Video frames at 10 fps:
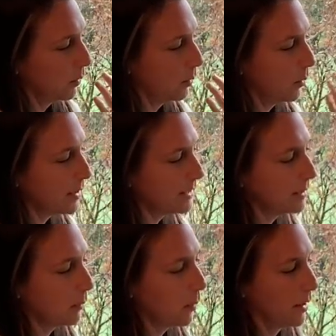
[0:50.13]
what's
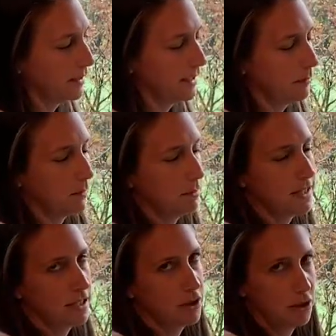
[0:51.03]
one thing we would
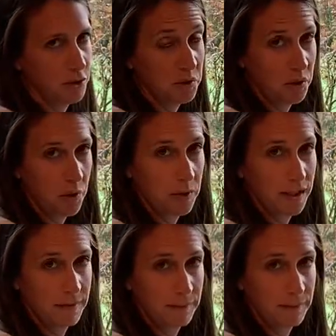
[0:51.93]
need to do to code it?